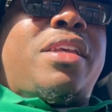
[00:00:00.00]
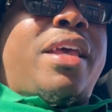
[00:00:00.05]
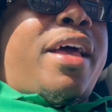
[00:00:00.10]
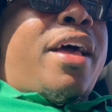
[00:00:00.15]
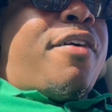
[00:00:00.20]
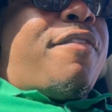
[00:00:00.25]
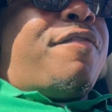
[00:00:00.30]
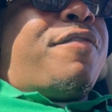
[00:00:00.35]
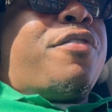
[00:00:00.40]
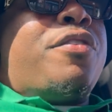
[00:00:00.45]

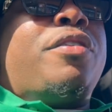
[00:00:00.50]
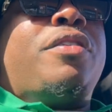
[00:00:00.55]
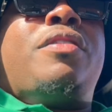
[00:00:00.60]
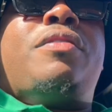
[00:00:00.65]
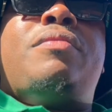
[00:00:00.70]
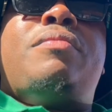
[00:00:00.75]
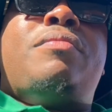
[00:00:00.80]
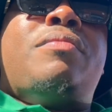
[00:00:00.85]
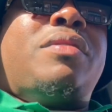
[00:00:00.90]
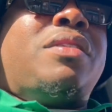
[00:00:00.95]
Effort,
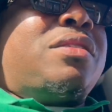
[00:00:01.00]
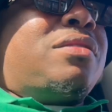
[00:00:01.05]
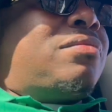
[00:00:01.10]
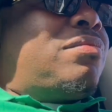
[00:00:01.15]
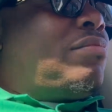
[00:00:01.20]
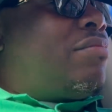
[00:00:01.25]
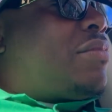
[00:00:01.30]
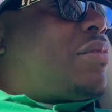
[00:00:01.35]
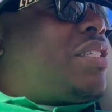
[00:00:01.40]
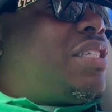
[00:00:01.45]

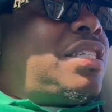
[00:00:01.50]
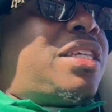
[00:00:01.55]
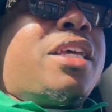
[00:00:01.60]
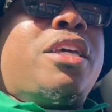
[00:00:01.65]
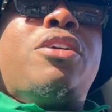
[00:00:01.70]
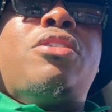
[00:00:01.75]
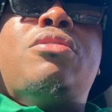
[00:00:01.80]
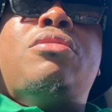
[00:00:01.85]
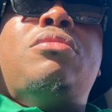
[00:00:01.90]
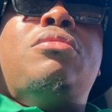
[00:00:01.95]

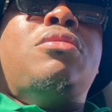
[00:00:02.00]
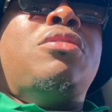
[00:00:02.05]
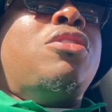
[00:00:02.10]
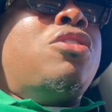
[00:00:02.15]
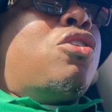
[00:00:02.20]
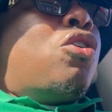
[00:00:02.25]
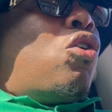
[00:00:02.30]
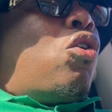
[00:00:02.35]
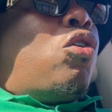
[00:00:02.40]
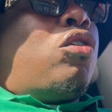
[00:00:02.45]
skill,
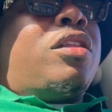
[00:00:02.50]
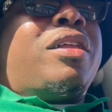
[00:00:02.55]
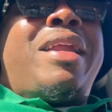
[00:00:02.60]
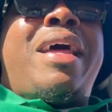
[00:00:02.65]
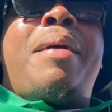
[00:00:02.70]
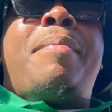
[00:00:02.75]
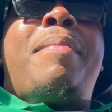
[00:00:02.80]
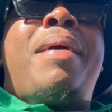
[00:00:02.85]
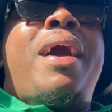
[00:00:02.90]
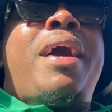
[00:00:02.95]
all of
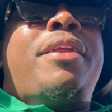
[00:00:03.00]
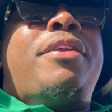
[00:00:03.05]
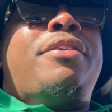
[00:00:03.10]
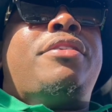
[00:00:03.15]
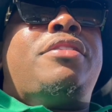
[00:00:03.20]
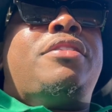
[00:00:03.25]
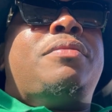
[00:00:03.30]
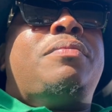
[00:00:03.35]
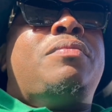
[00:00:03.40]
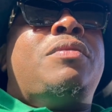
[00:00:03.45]
that
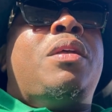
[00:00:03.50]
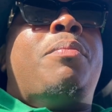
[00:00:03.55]
matters.